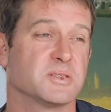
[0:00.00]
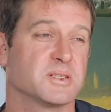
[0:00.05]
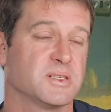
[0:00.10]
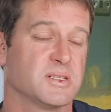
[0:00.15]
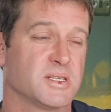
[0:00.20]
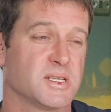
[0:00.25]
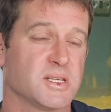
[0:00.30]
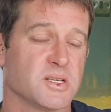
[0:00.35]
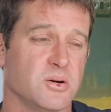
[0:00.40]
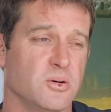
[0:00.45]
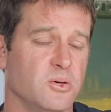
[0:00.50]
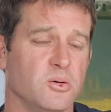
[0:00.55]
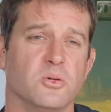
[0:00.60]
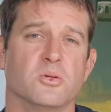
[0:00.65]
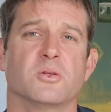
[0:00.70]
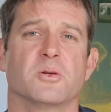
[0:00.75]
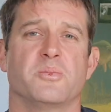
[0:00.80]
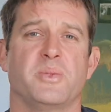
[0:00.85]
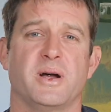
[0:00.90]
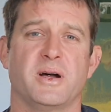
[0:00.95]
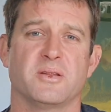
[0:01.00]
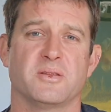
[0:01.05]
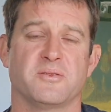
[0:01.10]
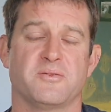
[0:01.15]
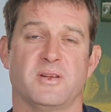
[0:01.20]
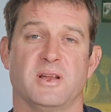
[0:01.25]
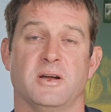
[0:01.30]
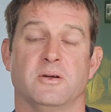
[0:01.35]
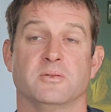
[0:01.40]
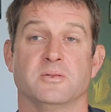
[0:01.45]
because it's all about the
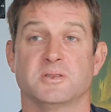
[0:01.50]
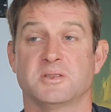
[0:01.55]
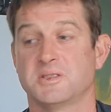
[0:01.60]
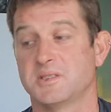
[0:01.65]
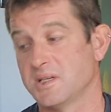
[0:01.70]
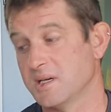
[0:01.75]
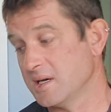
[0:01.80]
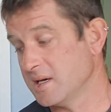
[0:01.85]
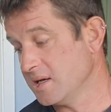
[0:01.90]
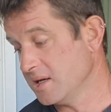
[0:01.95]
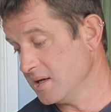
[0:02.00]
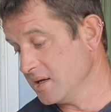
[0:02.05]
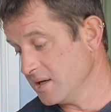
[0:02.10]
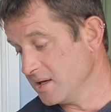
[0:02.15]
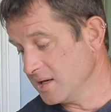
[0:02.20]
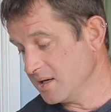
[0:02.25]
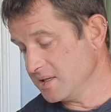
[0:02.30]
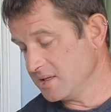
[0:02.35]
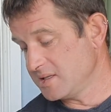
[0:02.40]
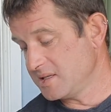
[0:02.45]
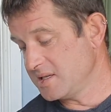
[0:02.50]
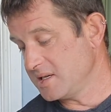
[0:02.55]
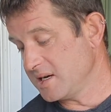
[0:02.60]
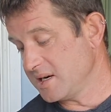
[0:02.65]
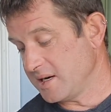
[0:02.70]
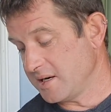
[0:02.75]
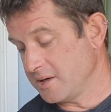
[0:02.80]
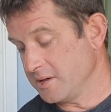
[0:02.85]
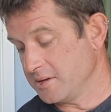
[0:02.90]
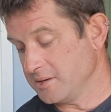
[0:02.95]
floats.
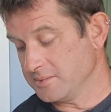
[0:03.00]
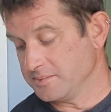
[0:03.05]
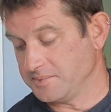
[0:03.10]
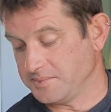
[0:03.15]
So,